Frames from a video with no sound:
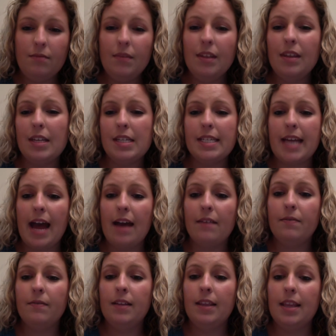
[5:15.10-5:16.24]
The staff
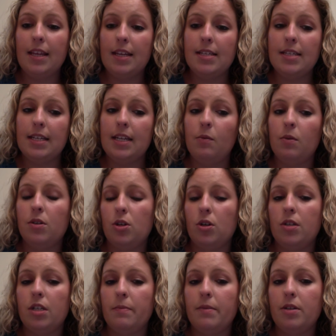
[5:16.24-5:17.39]
then did a
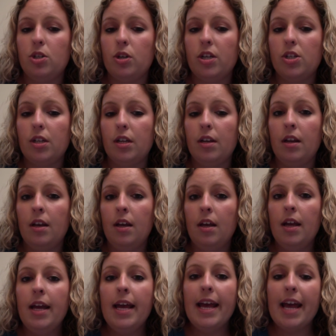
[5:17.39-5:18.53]
return demonstration
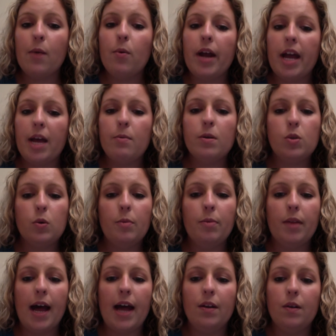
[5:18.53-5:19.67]
and were able to
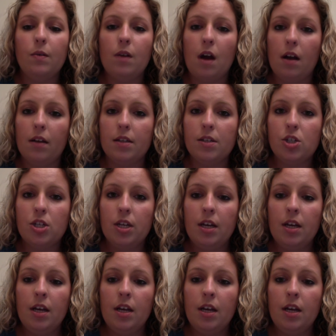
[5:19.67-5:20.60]
apply new knowledge,